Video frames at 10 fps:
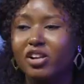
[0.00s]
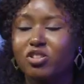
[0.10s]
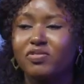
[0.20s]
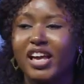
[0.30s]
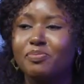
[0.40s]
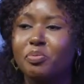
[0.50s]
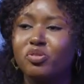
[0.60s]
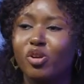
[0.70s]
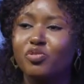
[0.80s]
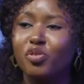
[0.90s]
a lot of times people
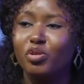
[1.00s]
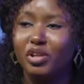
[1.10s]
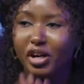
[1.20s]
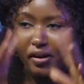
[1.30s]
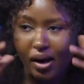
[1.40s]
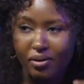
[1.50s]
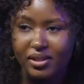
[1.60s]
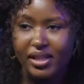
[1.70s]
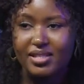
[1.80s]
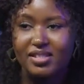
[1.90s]
just follow the crowd.
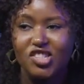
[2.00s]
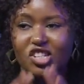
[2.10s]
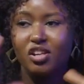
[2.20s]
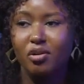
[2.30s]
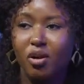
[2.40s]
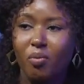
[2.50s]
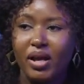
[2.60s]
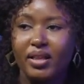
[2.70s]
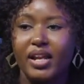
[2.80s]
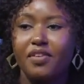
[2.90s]
There's the general
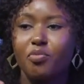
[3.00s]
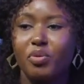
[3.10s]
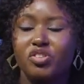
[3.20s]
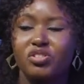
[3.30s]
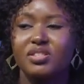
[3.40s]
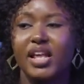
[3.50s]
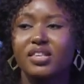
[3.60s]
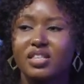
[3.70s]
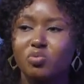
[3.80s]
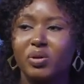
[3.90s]
one that everybody just likes.
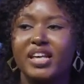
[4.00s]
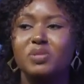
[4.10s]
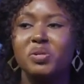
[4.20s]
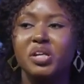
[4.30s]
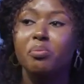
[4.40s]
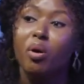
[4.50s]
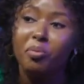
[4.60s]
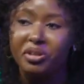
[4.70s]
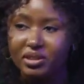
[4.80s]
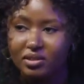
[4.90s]
Is what is bringing more
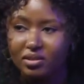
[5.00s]
money.